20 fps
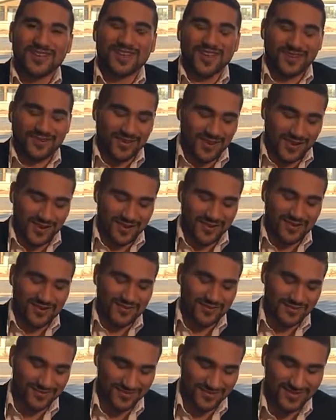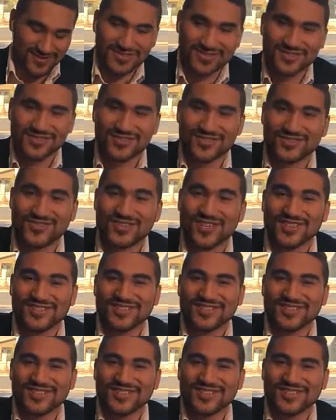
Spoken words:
like Grant Cardone. You're just not